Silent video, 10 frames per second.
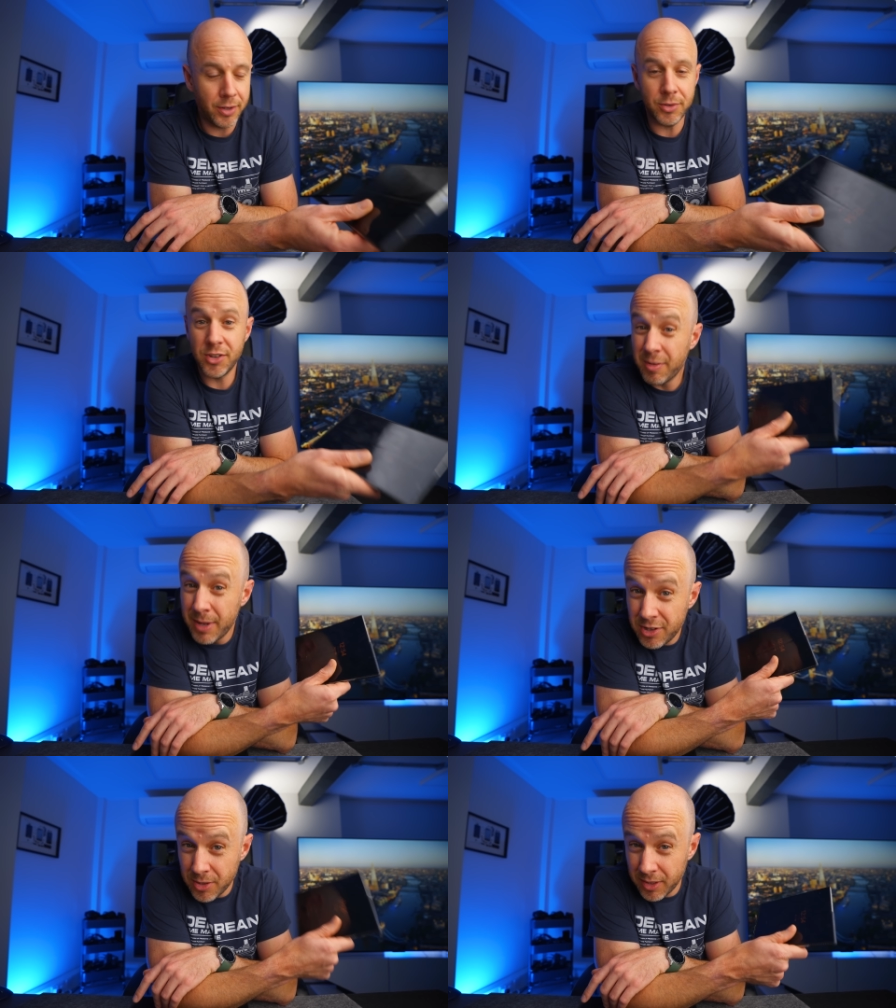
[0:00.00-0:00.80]
phones. They've
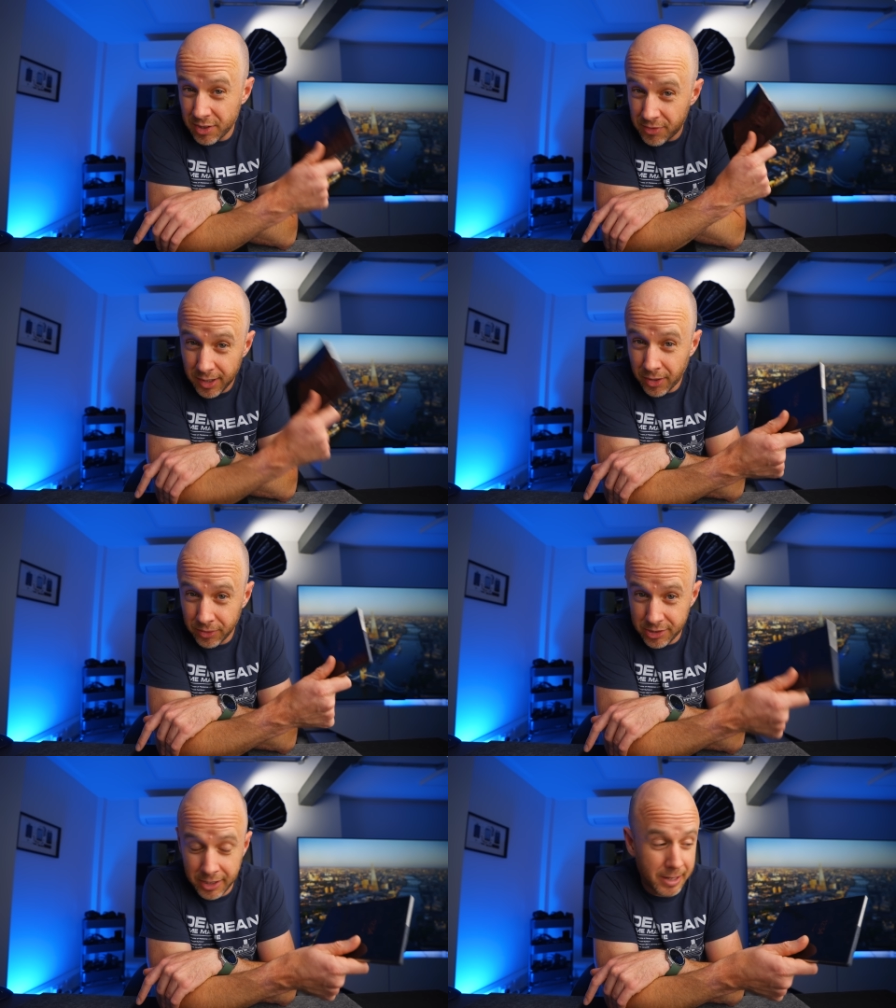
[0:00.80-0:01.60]
been doing this for a
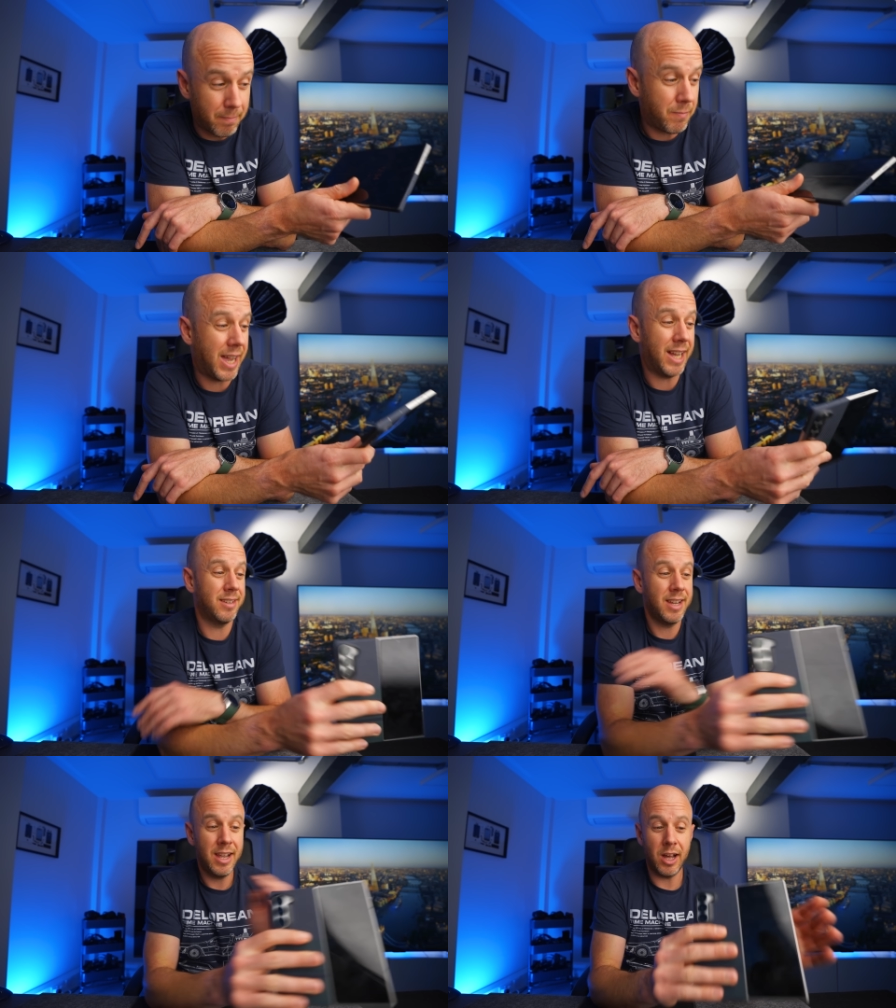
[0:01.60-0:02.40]
long time,
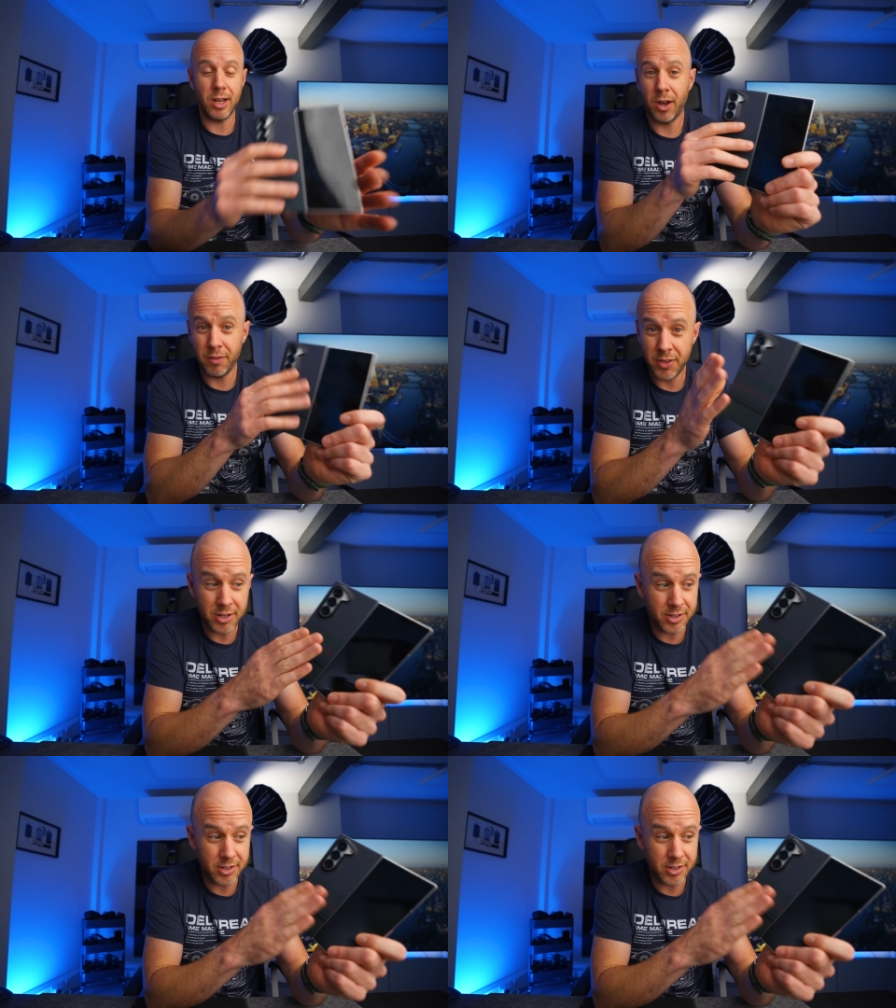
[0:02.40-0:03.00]
and a lot lot of the